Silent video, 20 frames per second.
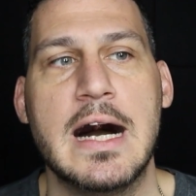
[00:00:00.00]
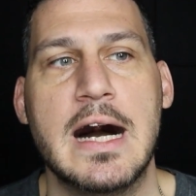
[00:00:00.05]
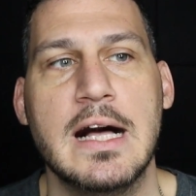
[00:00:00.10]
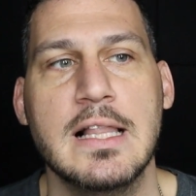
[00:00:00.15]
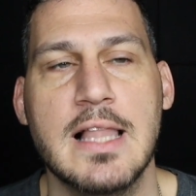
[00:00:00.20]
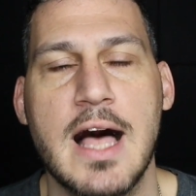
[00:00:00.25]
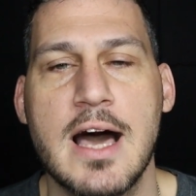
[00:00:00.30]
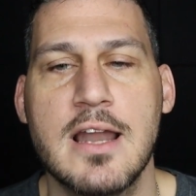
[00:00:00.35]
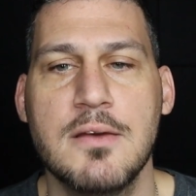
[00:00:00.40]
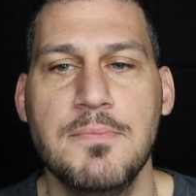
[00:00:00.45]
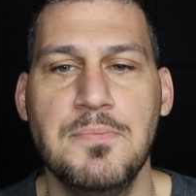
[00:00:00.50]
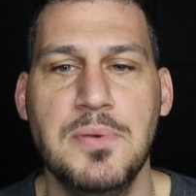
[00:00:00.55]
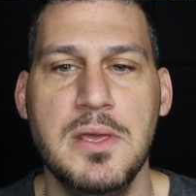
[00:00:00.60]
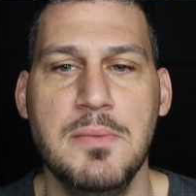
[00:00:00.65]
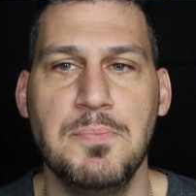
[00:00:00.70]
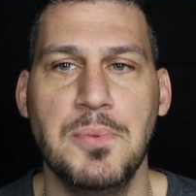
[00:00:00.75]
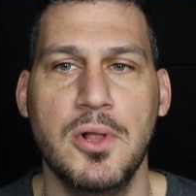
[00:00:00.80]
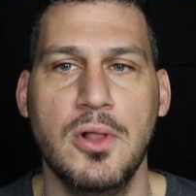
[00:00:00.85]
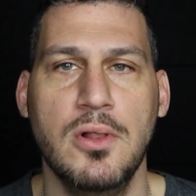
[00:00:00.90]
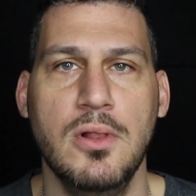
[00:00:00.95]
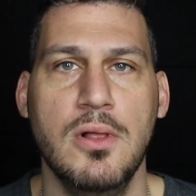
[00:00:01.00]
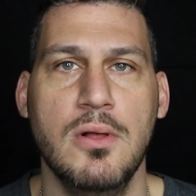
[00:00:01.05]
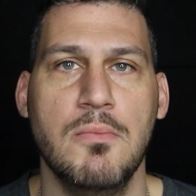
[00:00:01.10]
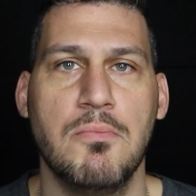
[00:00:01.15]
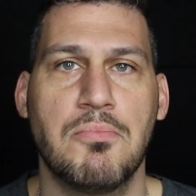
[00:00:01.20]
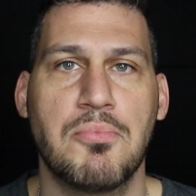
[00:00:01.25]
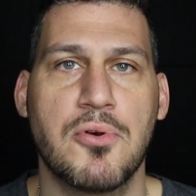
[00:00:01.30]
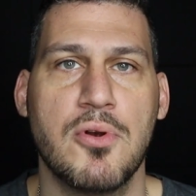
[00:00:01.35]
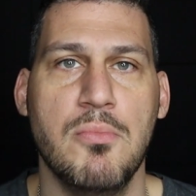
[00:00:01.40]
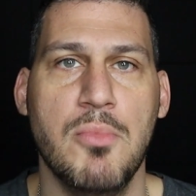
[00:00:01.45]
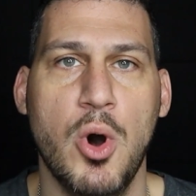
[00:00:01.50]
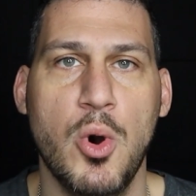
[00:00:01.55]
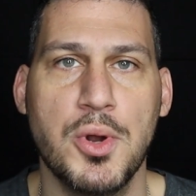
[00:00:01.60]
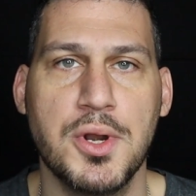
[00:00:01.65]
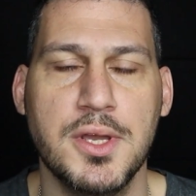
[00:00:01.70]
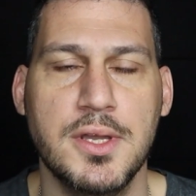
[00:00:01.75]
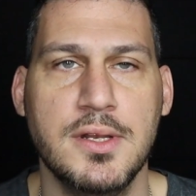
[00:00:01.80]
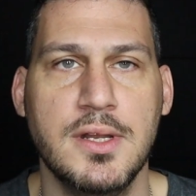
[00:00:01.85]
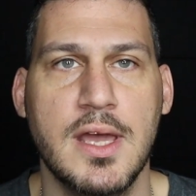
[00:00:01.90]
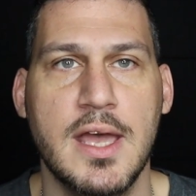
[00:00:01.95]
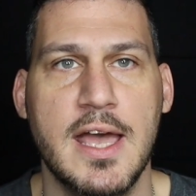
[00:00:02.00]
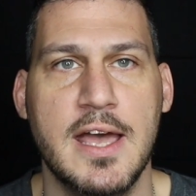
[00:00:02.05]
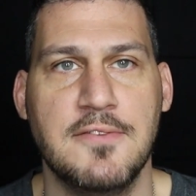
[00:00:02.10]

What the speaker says: A lot of people promoted